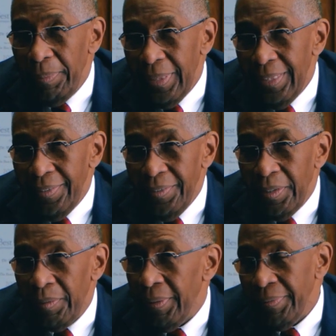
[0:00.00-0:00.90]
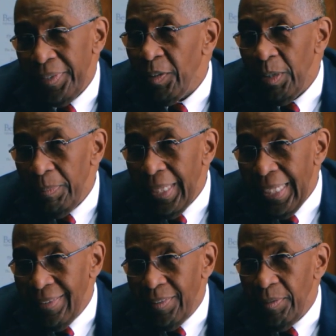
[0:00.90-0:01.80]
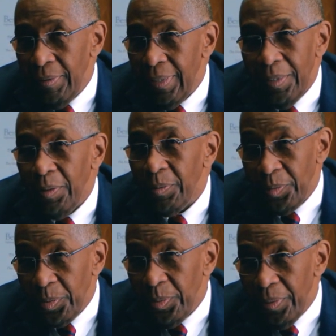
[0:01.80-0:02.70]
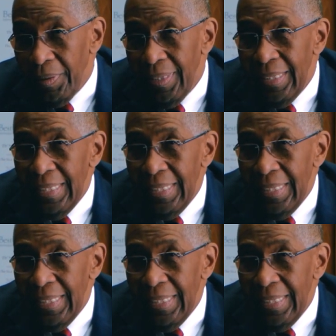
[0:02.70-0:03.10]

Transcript: Plains, New York, where I was the only black student in the whole school.